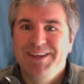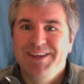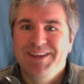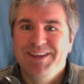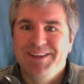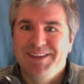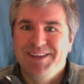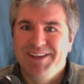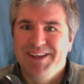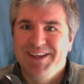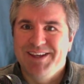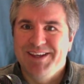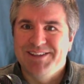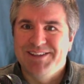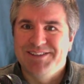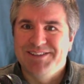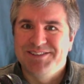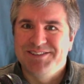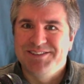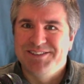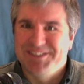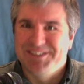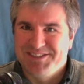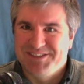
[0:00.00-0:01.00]
Yes,
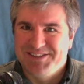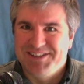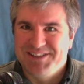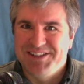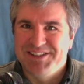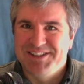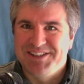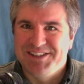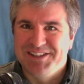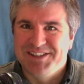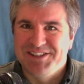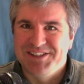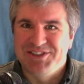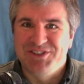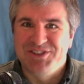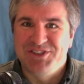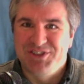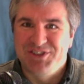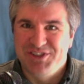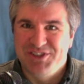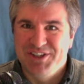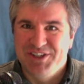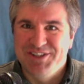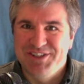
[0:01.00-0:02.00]
the season is
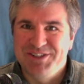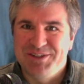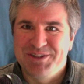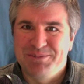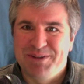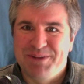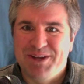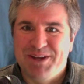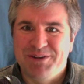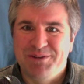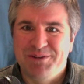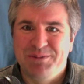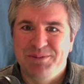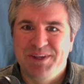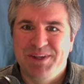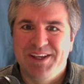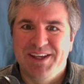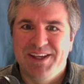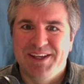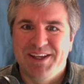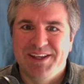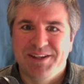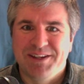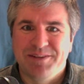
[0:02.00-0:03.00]
just about to
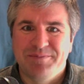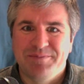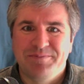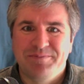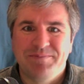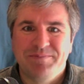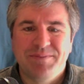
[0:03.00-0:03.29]
begin.